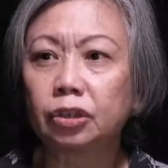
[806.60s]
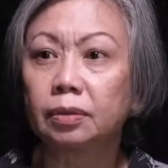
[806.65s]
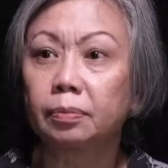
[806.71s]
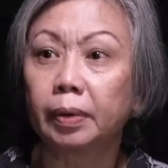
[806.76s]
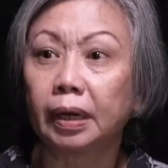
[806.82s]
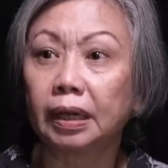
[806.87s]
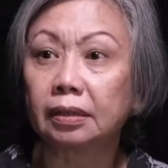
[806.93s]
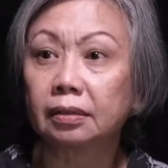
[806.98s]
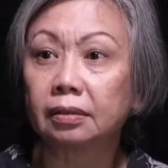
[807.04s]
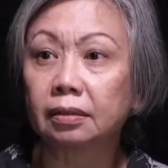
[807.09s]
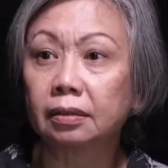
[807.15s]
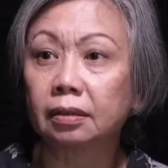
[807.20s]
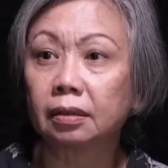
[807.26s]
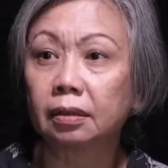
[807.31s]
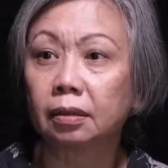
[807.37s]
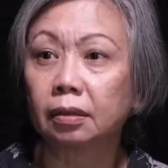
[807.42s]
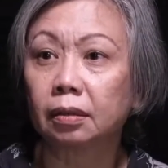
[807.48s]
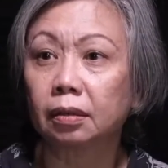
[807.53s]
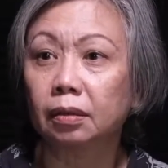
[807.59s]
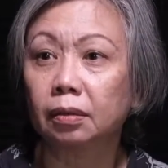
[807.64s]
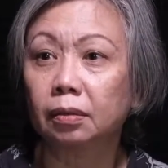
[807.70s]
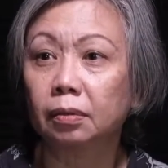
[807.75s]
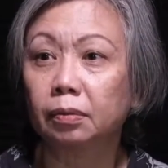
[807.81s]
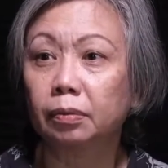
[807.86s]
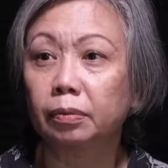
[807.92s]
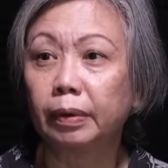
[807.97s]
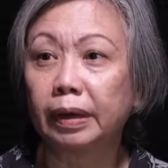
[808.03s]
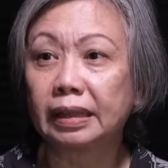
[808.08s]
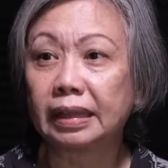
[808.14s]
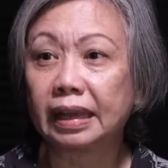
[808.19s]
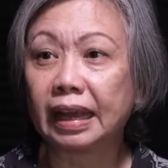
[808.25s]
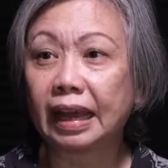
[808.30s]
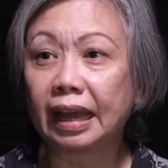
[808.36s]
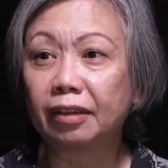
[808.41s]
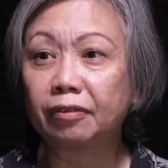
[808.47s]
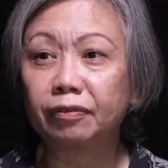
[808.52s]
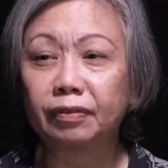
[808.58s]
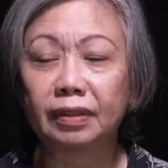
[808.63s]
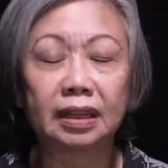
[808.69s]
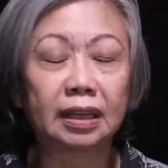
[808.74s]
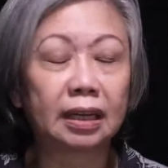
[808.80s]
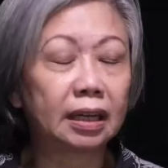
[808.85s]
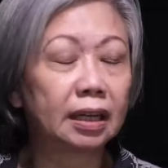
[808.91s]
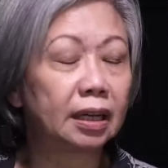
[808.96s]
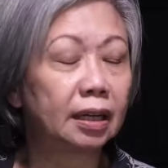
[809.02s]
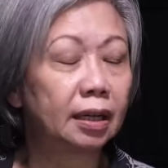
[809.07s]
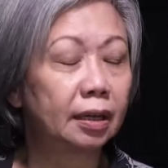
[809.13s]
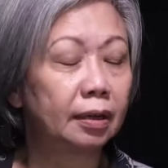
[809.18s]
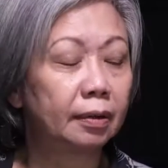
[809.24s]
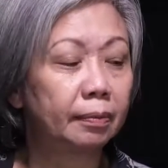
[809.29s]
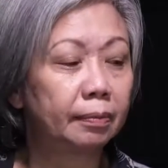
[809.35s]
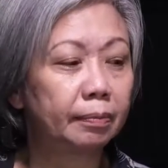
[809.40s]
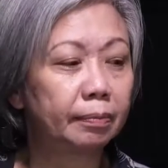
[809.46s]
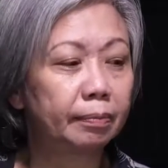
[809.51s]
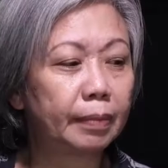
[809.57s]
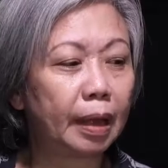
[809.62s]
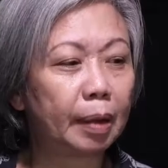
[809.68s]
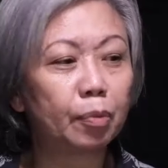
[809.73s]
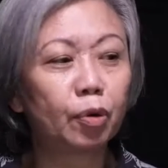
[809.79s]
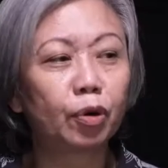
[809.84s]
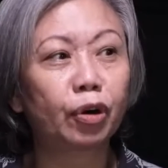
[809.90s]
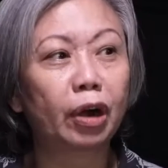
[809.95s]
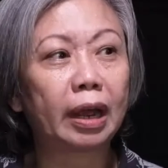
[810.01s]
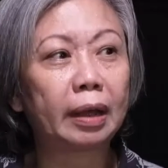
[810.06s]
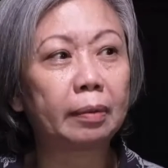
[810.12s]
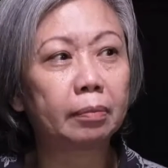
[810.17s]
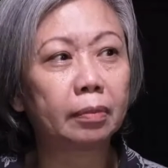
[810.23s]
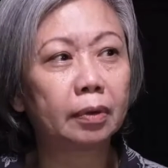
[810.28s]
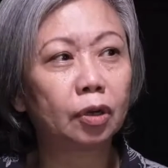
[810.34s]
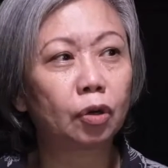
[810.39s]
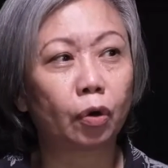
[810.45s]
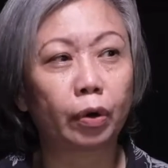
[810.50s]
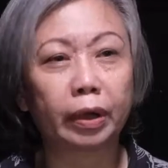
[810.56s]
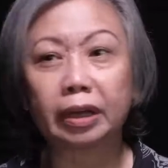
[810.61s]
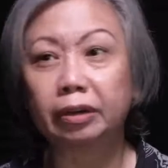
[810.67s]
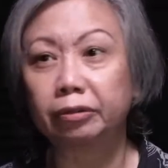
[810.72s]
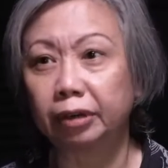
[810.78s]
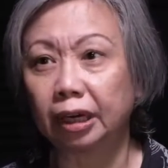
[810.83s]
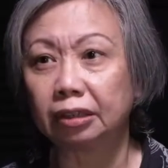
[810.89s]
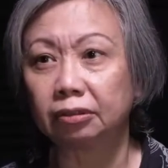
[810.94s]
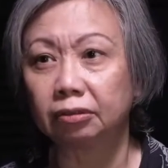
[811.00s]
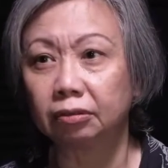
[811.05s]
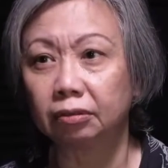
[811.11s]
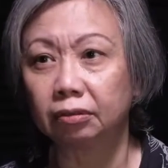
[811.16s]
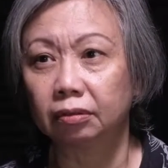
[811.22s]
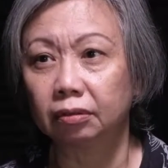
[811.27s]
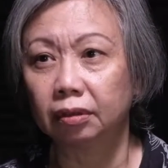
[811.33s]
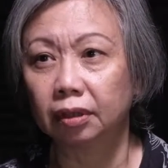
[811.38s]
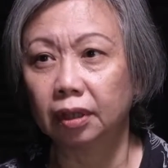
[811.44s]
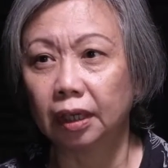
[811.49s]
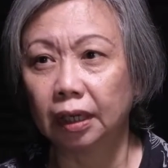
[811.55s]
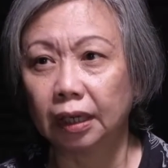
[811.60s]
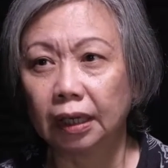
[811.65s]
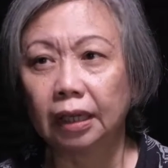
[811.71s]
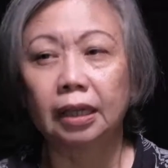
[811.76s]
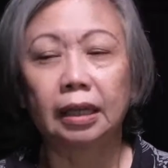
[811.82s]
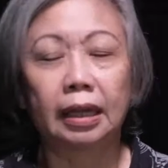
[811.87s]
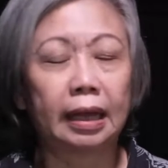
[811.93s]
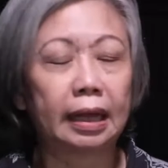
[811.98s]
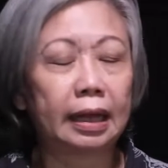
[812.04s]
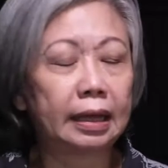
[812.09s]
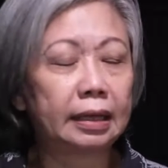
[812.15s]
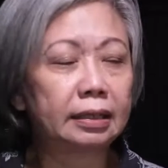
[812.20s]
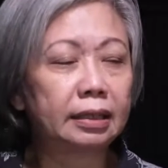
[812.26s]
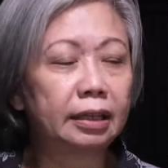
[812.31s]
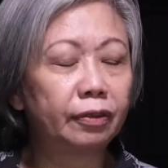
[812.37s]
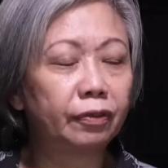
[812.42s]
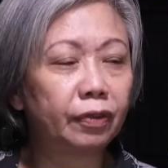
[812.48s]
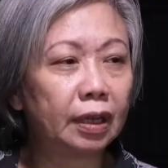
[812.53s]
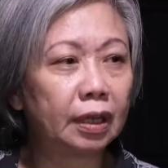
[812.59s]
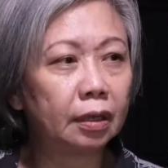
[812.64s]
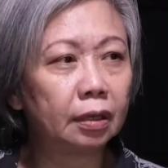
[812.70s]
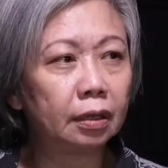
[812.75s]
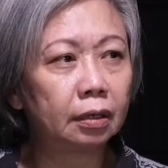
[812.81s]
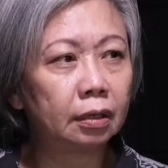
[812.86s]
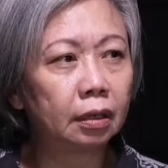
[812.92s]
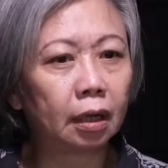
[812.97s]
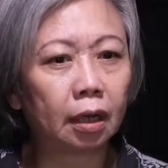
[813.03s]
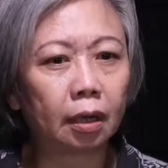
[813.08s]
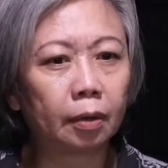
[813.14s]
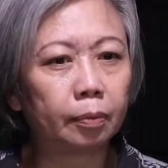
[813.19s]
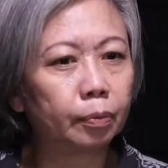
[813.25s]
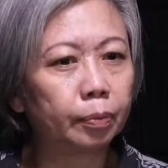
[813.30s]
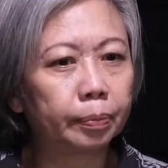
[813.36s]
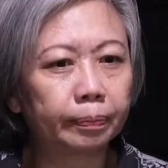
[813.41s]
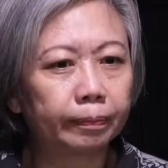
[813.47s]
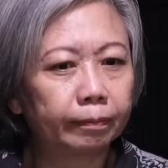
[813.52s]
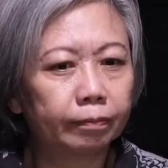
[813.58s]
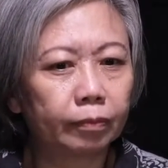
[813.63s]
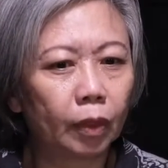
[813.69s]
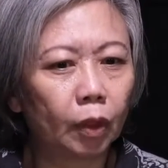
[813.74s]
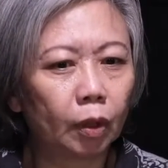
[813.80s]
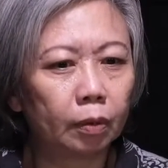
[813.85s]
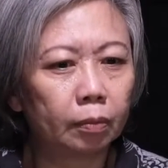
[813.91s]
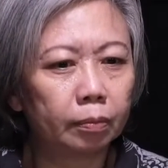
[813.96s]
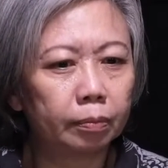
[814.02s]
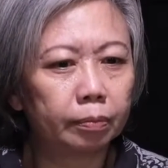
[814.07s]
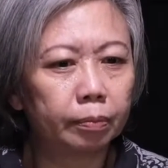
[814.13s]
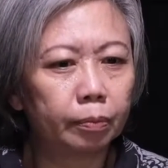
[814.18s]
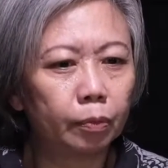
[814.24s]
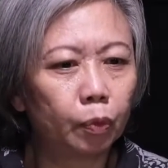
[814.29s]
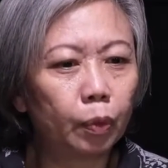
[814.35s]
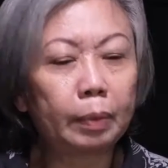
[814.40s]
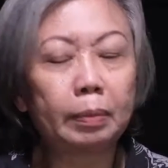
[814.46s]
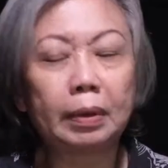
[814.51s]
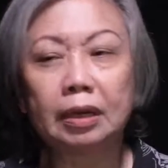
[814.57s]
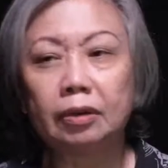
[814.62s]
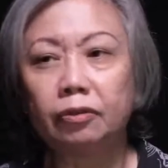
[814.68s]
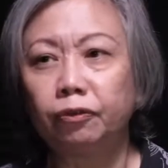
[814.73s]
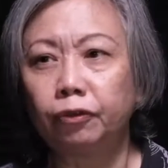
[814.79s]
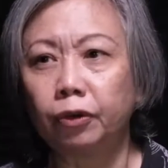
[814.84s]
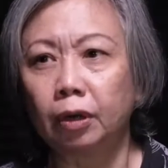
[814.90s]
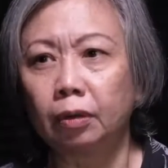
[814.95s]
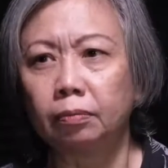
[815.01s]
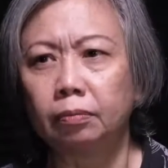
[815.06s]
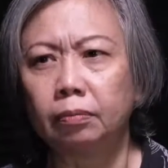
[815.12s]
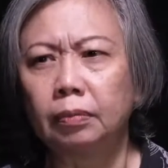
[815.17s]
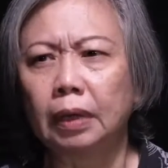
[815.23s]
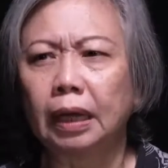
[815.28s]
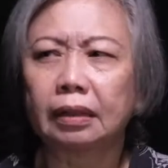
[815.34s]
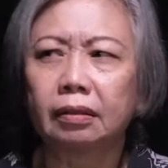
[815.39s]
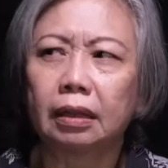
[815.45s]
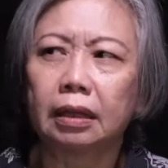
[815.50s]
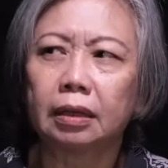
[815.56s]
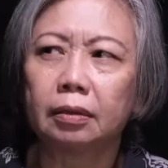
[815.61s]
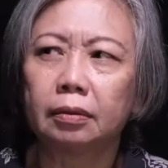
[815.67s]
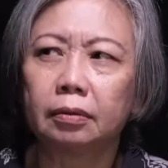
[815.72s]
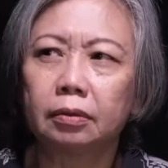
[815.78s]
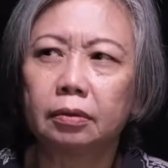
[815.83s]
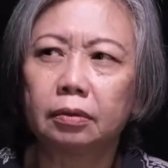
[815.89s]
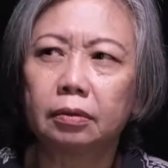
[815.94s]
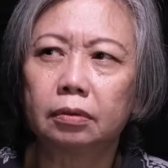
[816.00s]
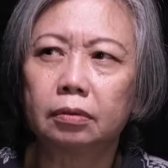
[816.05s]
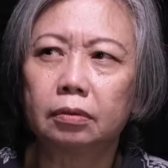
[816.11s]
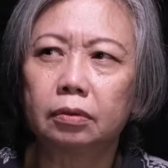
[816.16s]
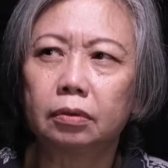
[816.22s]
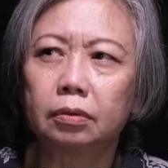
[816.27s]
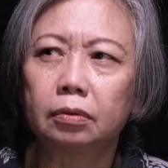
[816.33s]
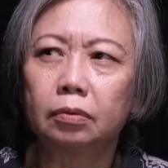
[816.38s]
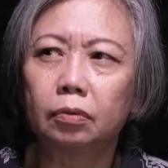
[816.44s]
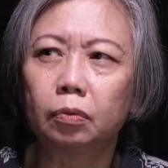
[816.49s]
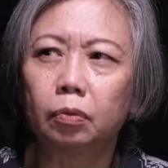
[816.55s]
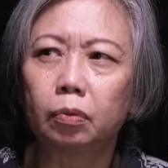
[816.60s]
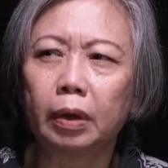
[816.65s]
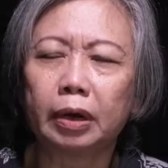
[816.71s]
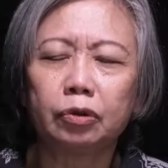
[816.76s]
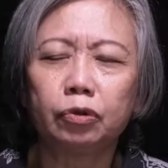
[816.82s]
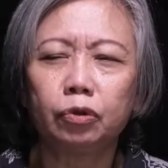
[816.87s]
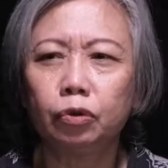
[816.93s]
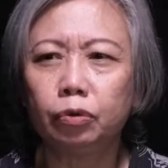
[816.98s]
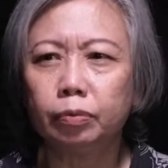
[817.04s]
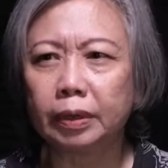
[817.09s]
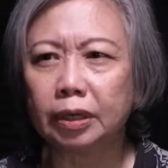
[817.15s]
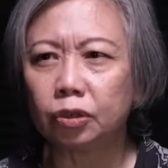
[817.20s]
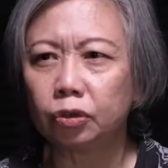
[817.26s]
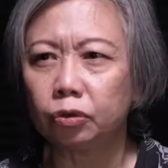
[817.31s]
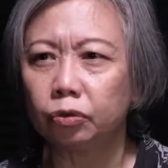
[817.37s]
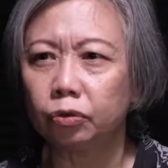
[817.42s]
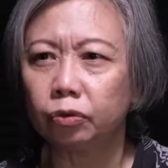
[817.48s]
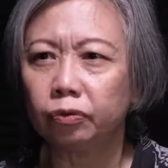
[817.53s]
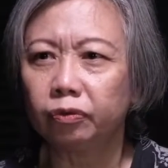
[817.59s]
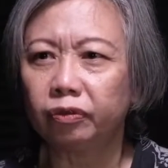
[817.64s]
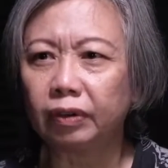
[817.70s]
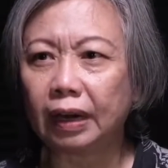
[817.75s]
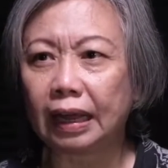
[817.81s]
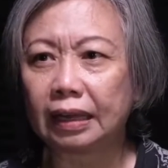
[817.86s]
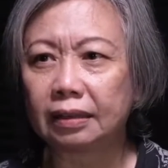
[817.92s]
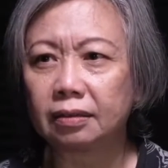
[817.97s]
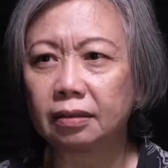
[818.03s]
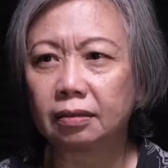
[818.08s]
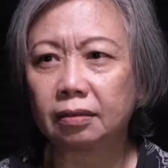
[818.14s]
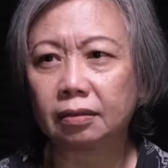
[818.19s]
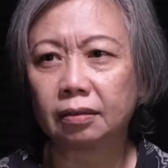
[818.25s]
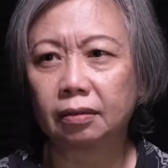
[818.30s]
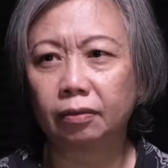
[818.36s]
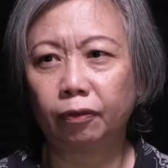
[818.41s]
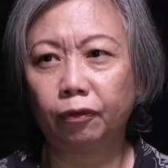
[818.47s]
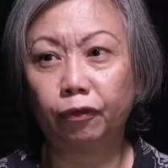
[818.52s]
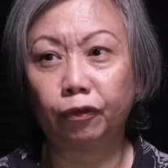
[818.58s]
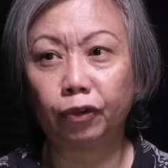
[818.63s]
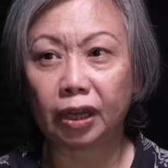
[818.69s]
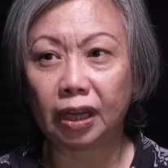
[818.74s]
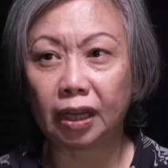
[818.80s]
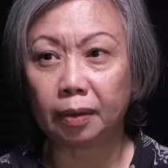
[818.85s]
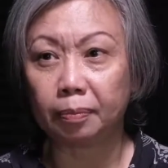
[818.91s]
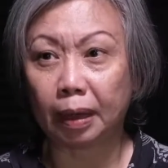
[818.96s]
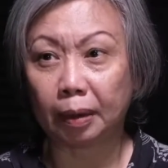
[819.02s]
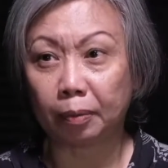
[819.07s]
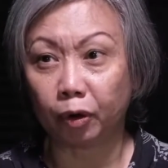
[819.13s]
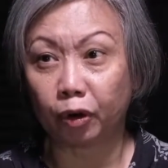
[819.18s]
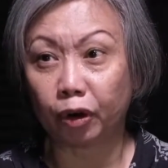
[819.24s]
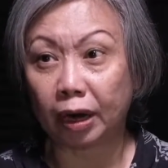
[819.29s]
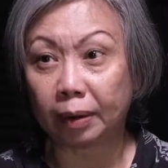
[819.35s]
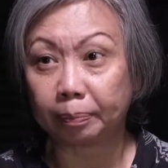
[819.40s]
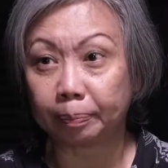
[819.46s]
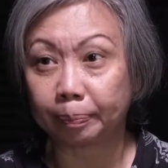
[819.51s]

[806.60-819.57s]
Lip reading: bus, where they have the mammogram going around and giving women from, I think, 1-room and 2-room flats free mammogram.